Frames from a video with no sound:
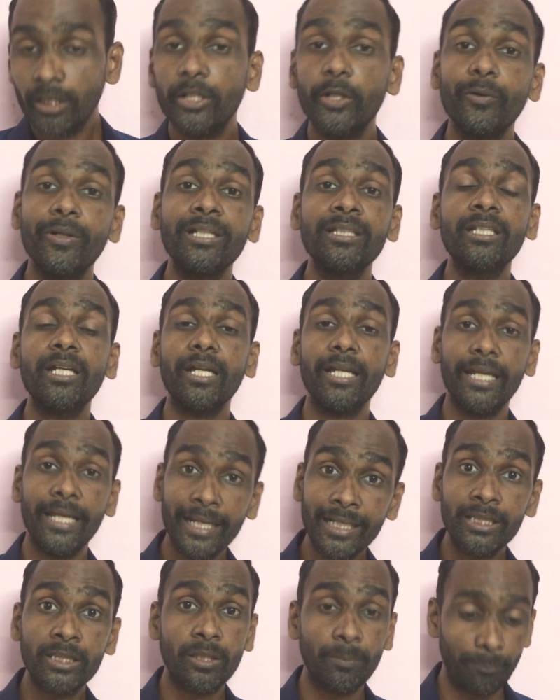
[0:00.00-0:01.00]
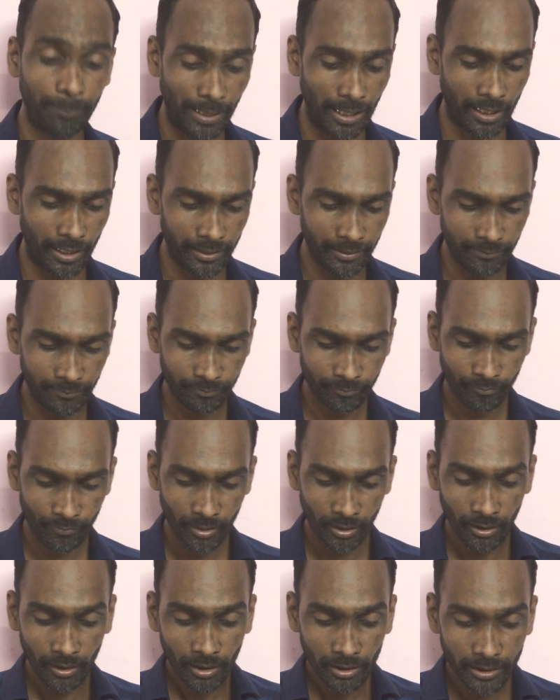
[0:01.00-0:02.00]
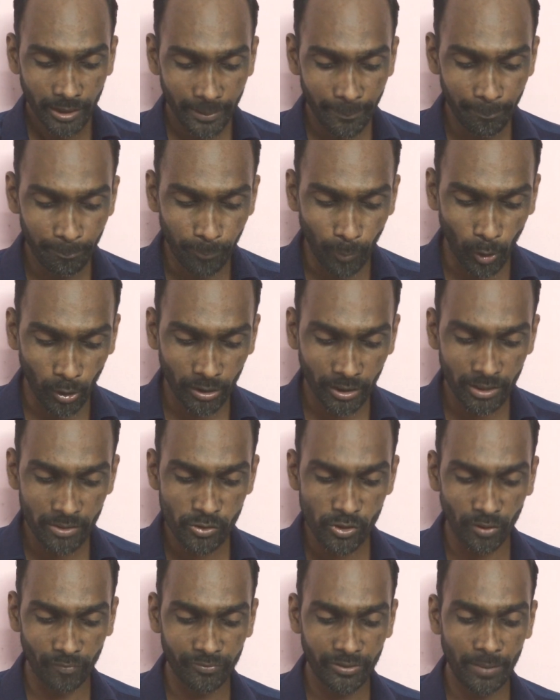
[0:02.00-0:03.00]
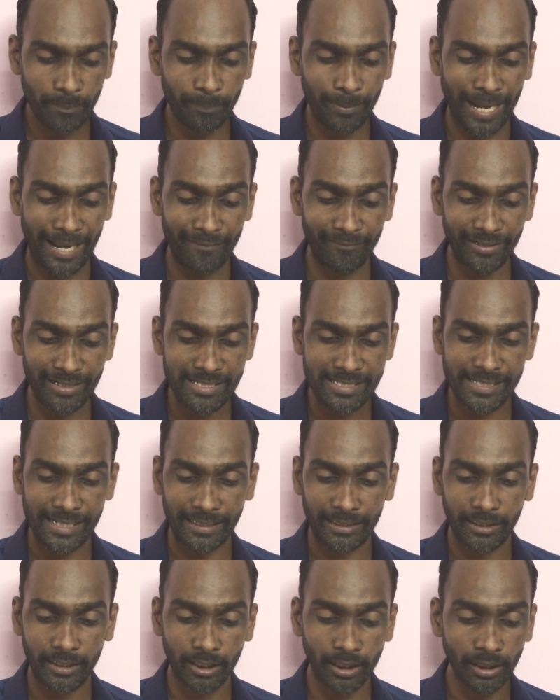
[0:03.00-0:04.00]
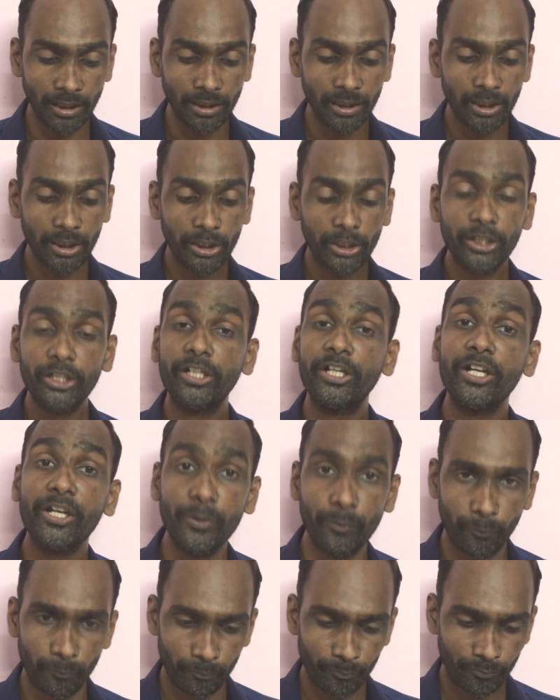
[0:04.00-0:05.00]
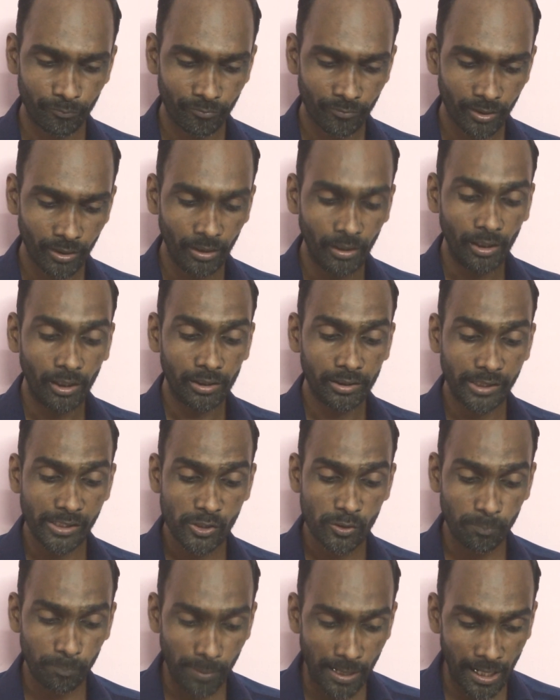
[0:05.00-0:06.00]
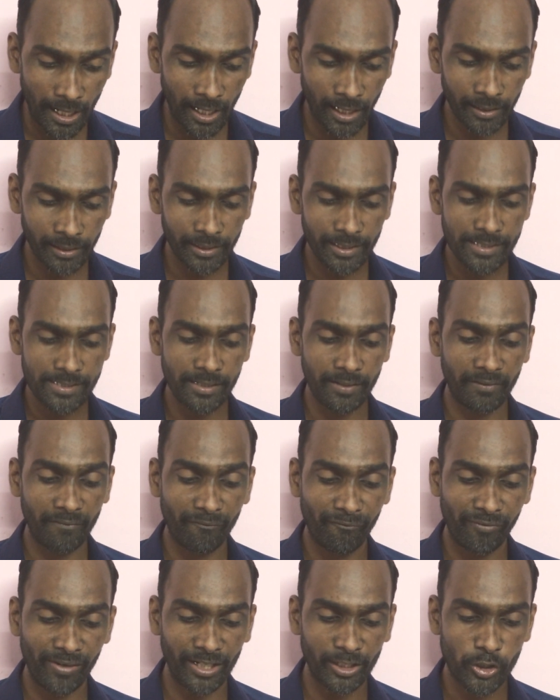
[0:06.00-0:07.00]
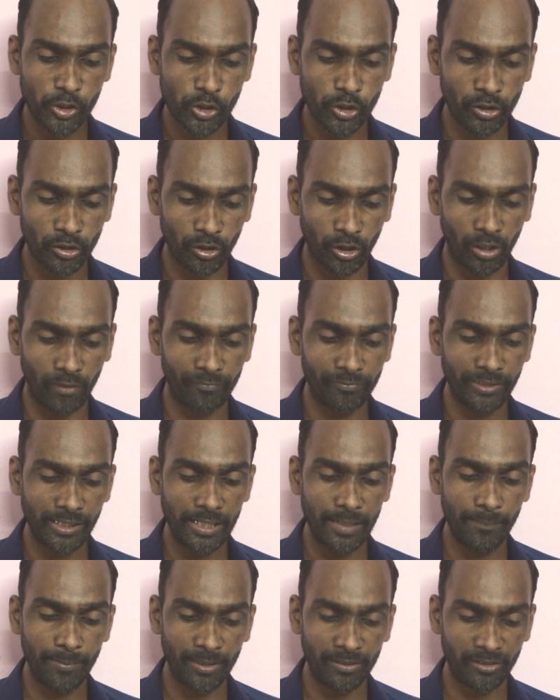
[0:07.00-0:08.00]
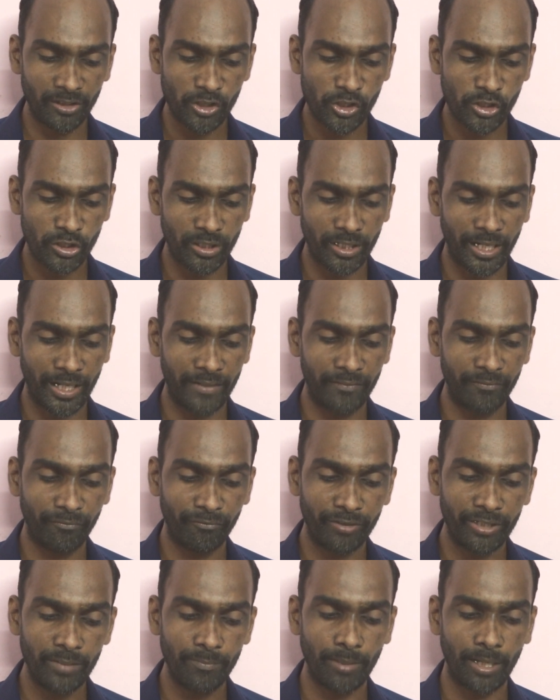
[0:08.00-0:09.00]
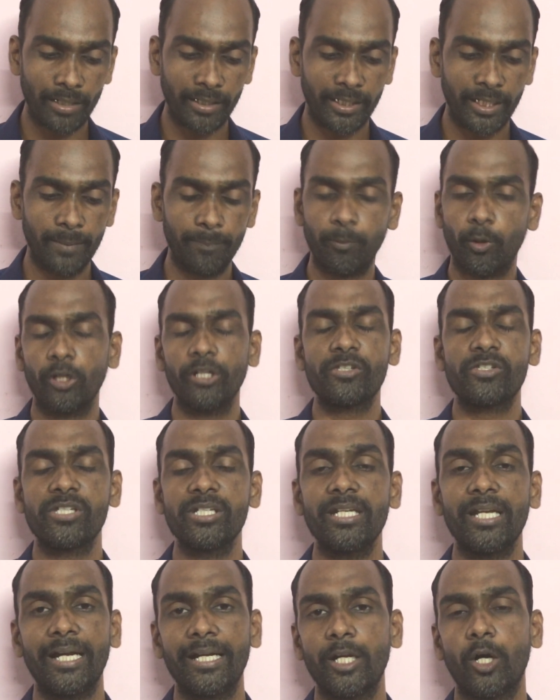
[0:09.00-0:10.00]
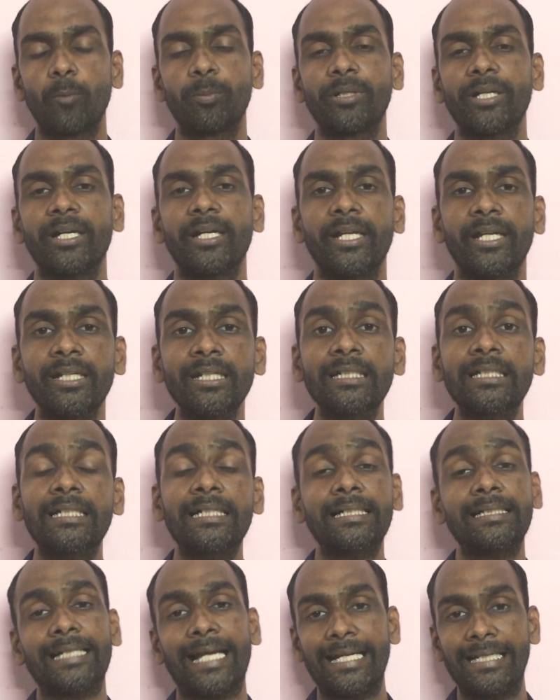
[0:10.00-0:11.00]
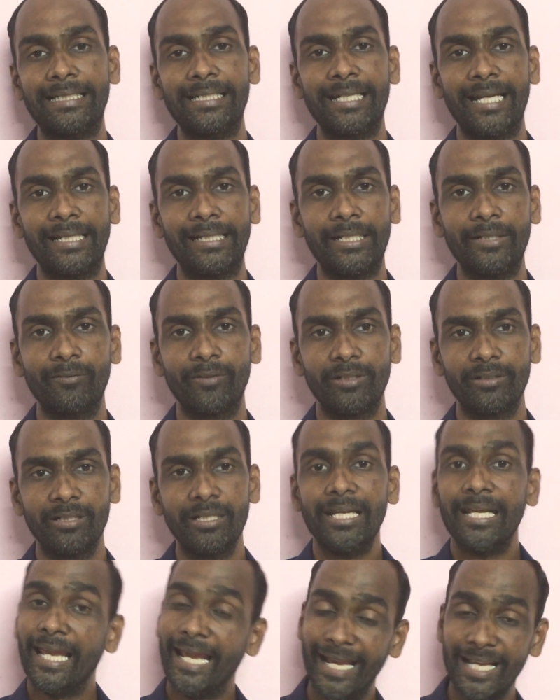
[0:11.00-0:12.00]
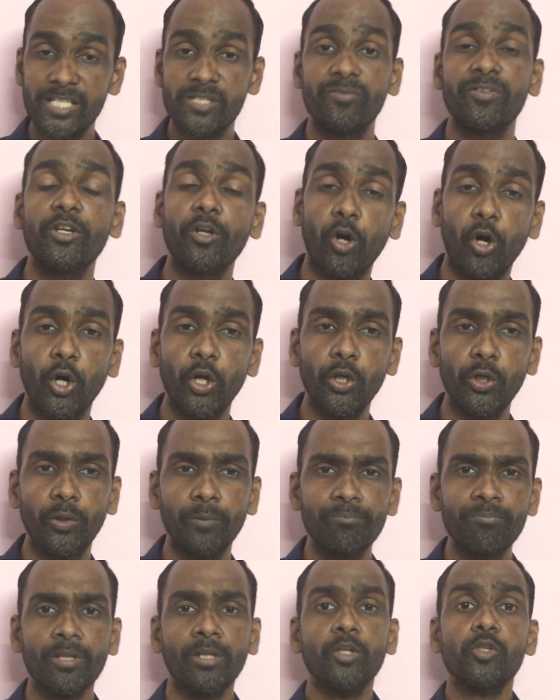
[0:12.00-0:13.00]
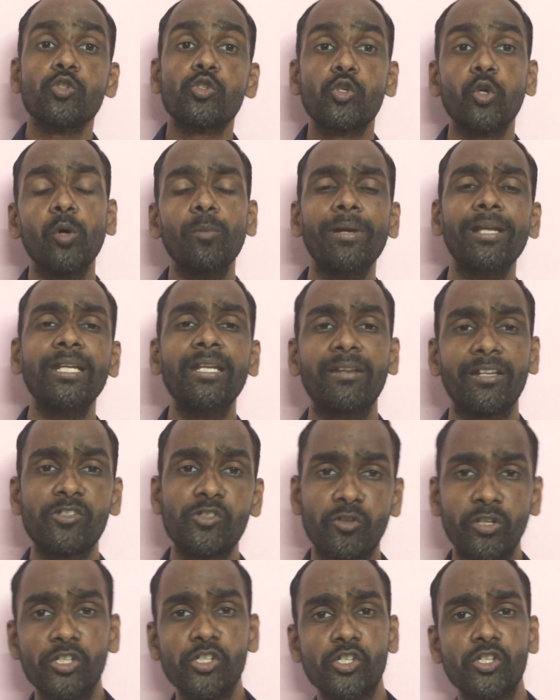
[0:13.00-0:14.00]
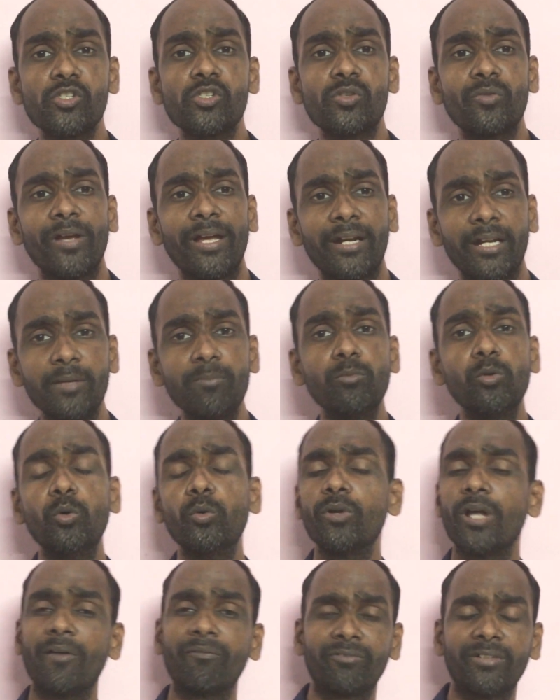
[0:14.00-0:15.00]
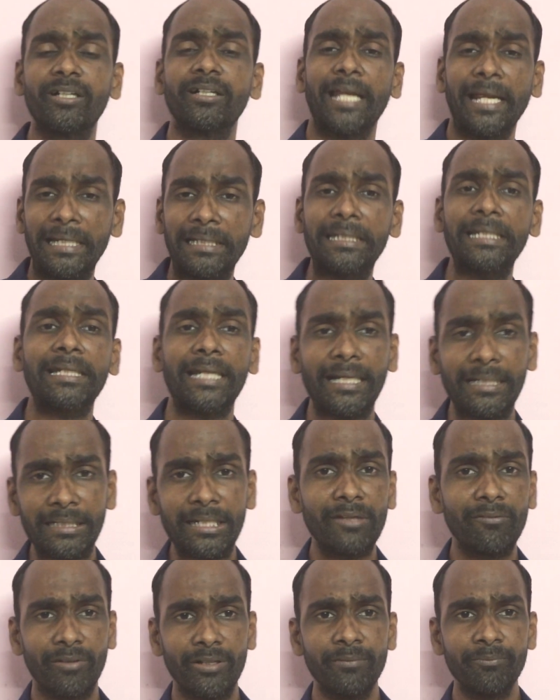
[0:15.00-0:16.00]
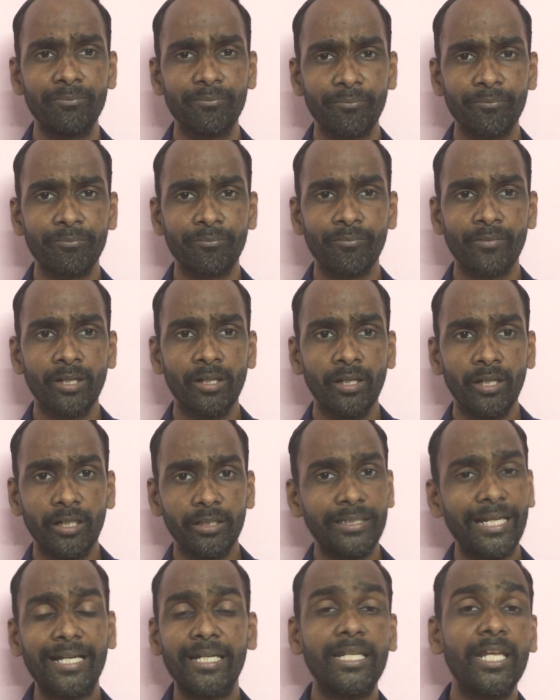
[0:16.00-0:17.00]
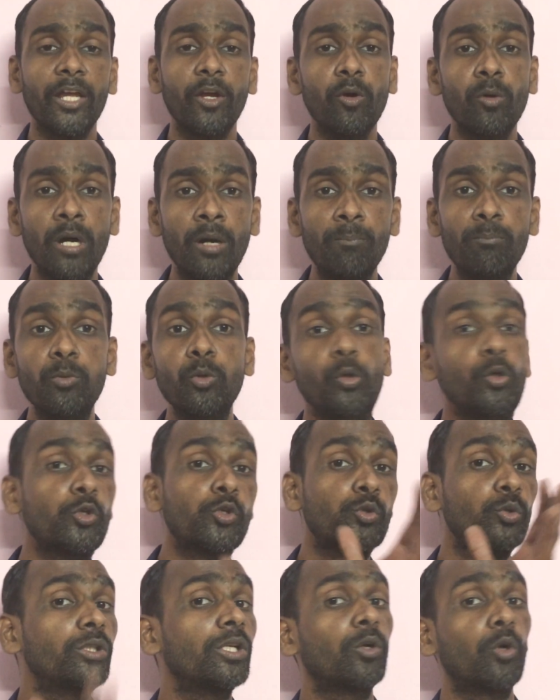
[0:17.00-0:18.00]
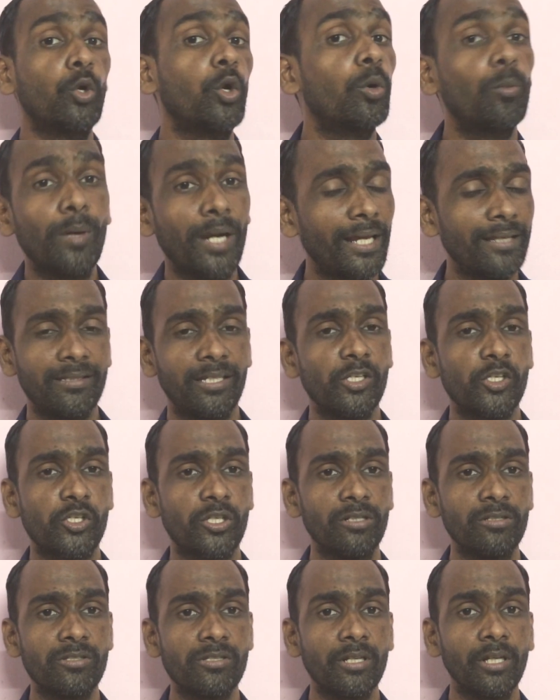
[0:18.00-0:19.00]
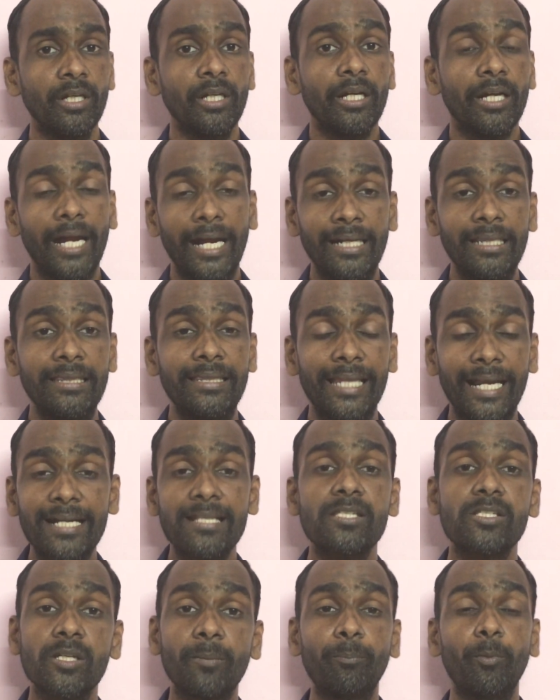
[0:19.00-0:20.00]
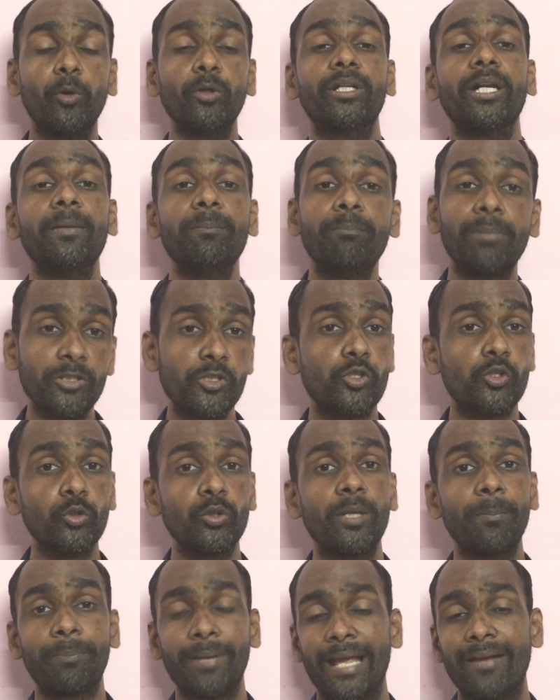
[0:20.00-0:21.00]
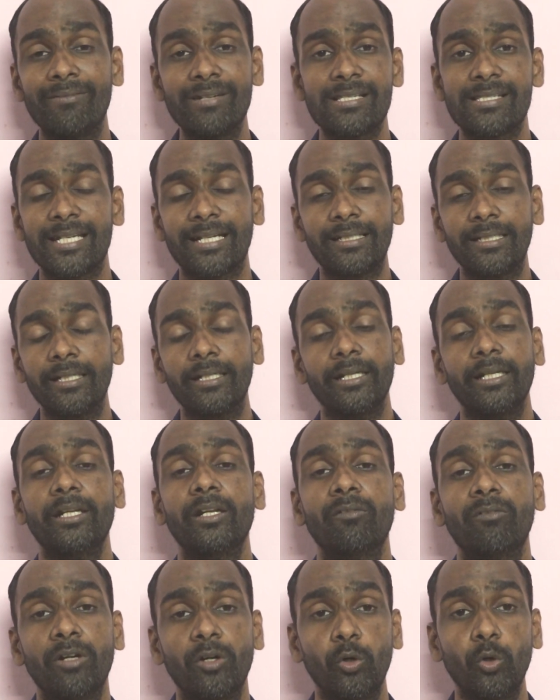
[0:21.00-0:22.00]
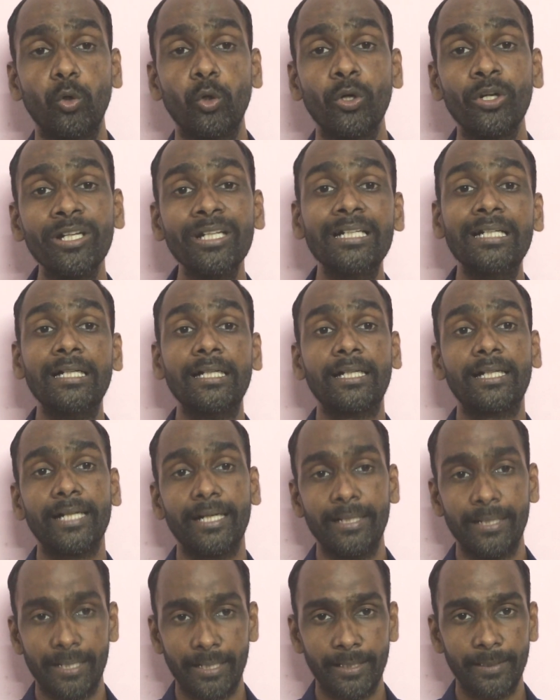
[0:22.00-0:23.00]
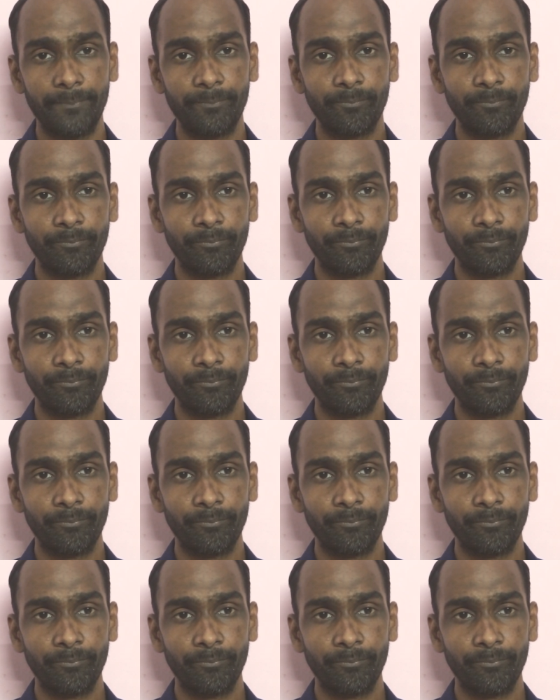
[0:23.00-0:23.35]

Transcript: During the 8th plan, the importance of the private sector grew. This plan is a reflection of the liberalization and free market policy adopted in 1991. As we all know, so many restrictions were removed after 1991 that gave a boost to the globalizations, and that supported much to the private sector in our own country.